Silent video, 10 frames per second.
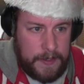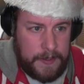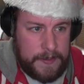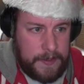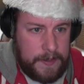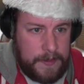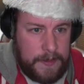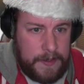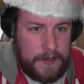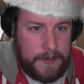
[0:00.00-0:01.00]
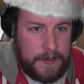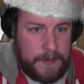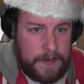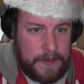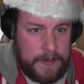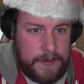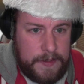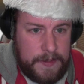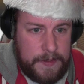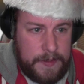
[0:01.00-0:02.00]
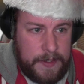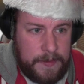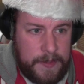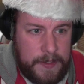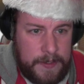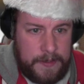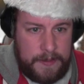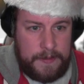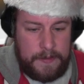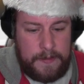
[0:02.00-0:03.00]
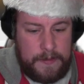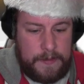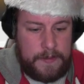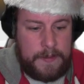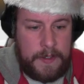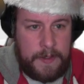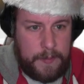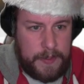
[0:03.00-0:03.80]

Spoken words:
So let's just do another one. Top.